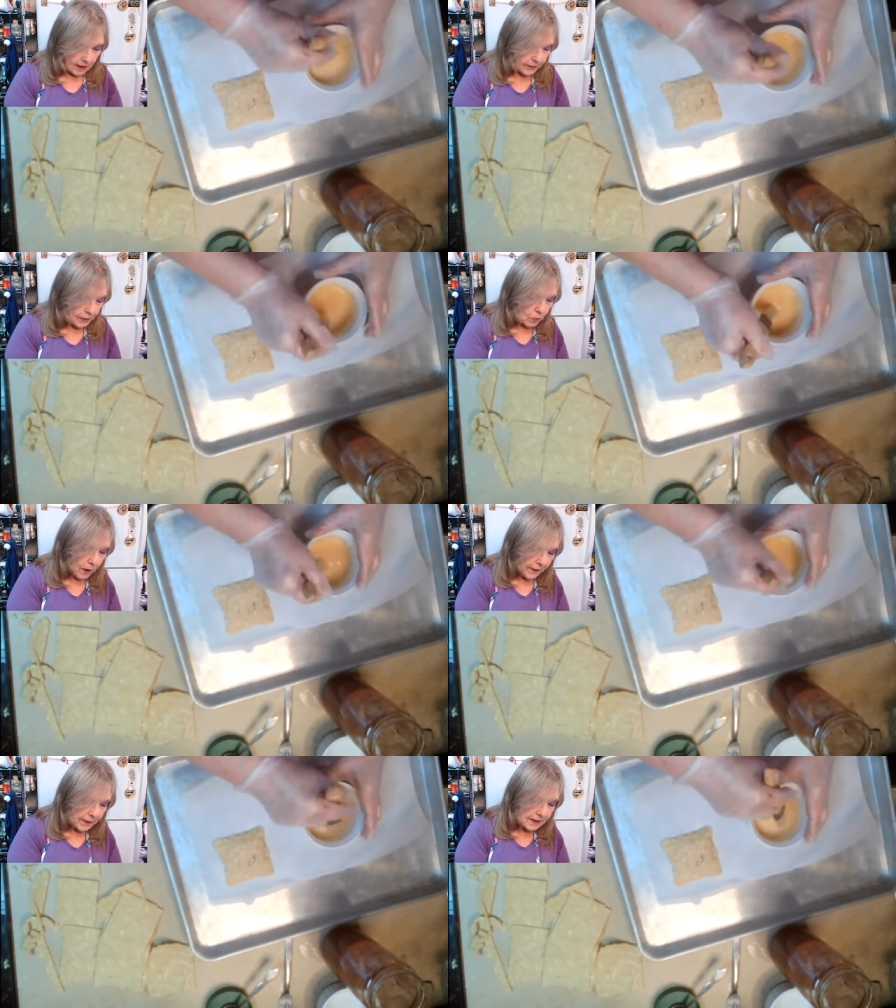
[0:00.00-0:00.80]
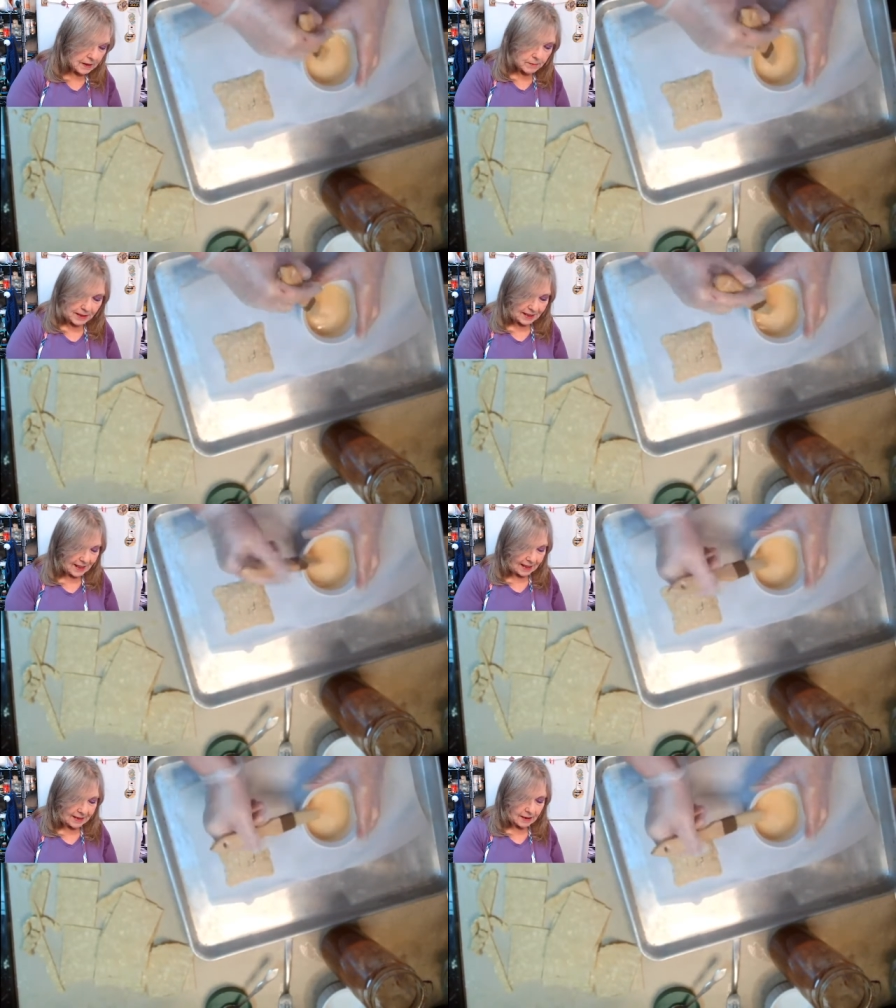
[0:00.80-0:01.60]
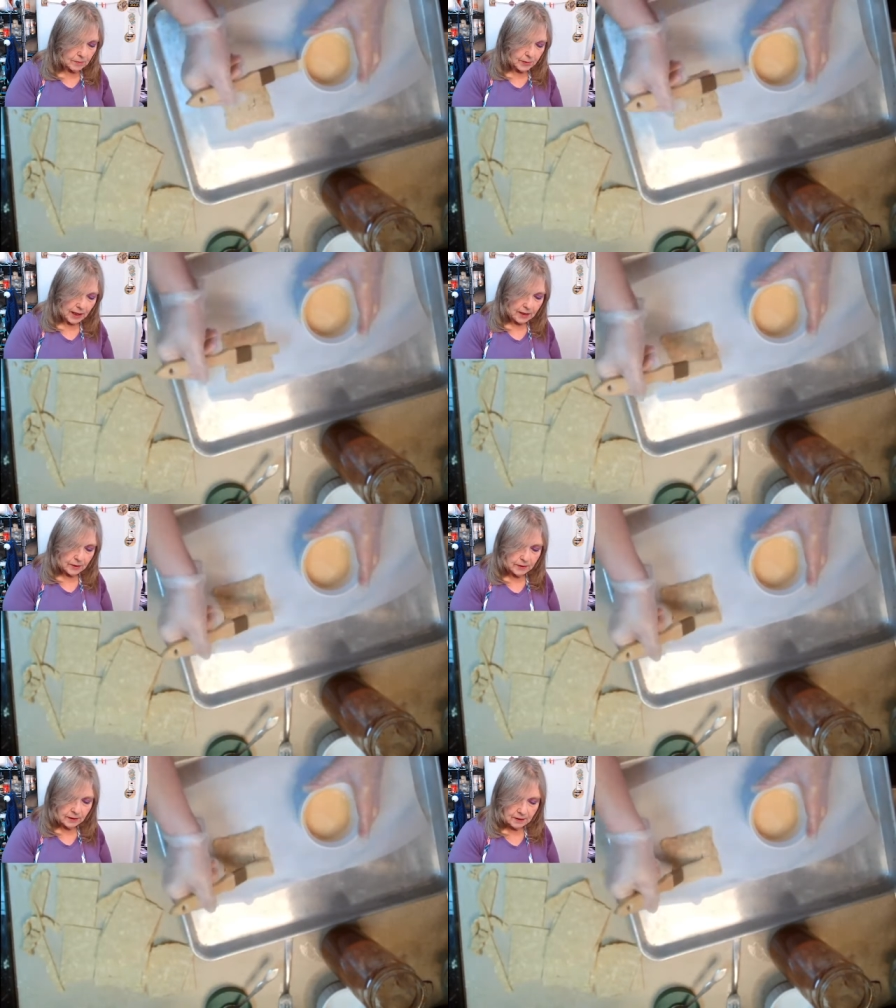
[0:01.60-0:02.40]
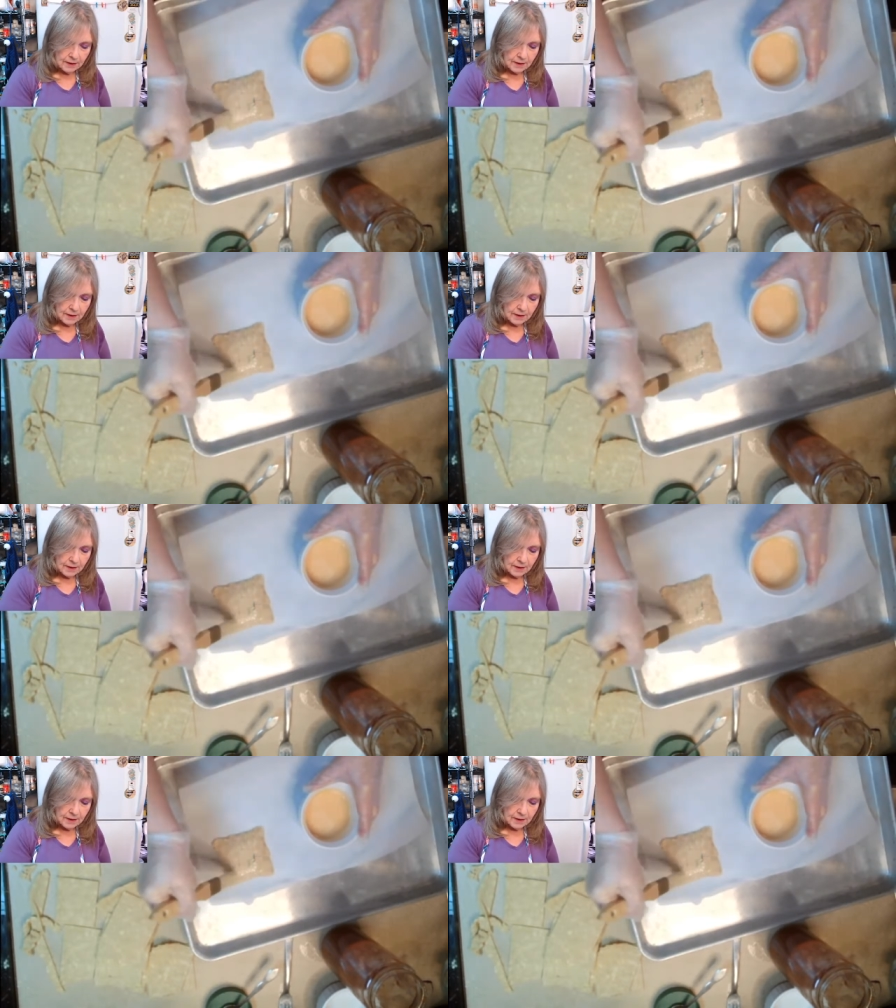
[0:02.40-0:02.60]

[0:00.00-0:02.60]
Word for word: if you want this to be nice and brown,